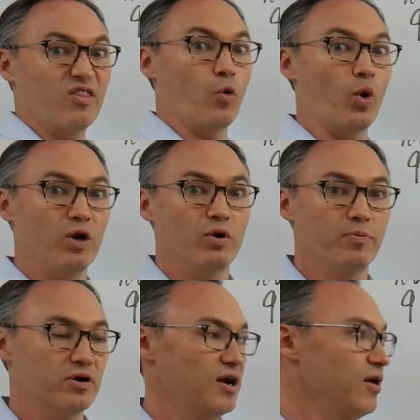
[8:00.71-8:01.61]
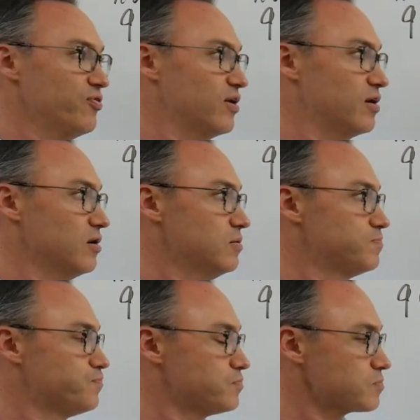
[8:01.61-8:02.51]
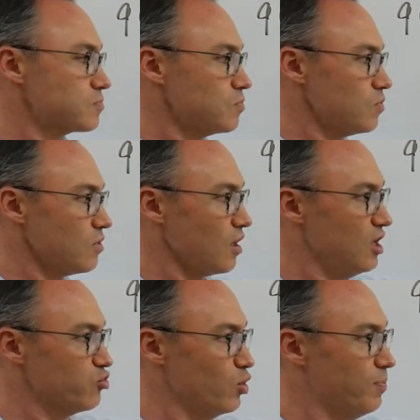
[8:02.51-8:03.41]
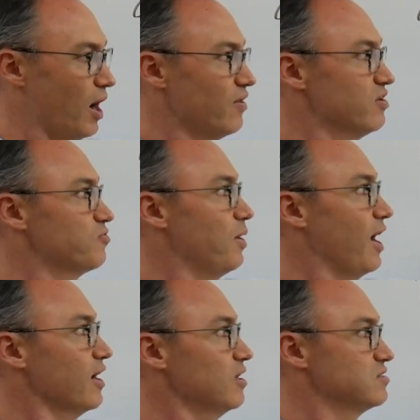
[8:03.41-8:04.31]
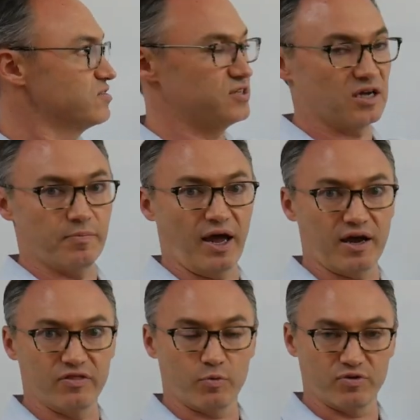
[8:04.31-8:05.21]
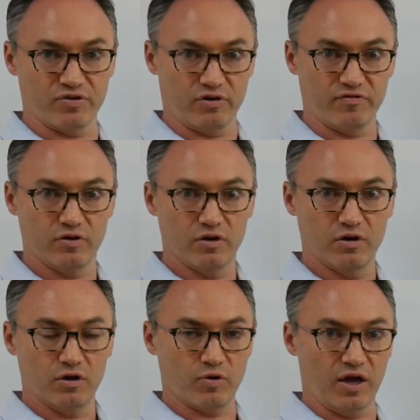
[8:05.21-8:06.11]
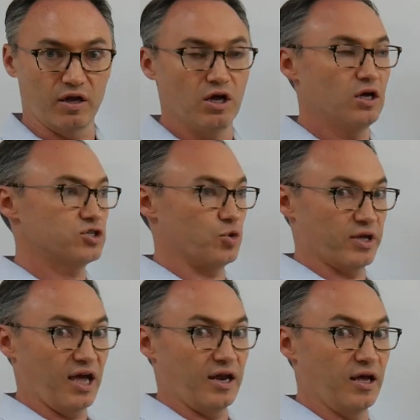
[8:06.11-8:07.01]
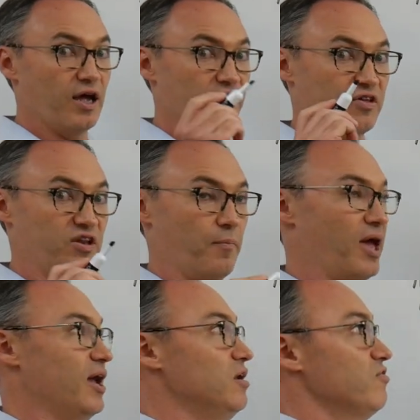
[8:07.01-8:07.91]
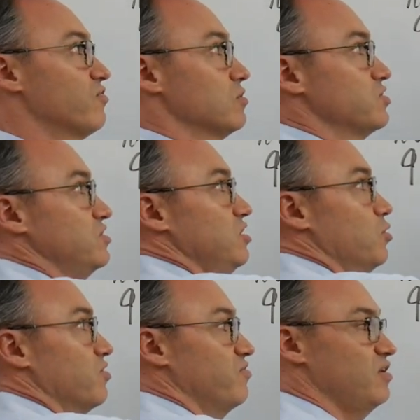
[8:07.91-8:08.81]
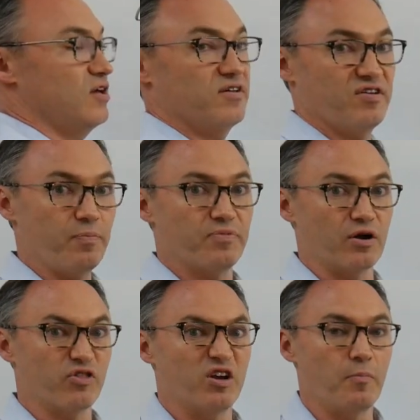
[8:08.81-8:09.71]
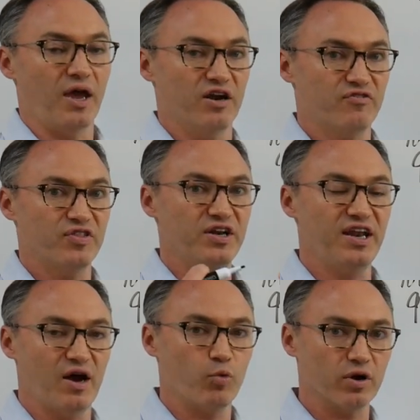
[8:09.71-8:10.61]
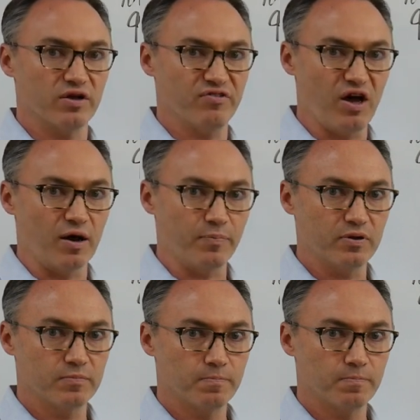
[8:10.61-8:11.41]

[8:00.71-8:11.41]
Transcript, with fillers: And the way we put it out there is we buy this back and stick it back in the reserve. Okay, so again, the demand for CUSD is up there. The demand for the network is up.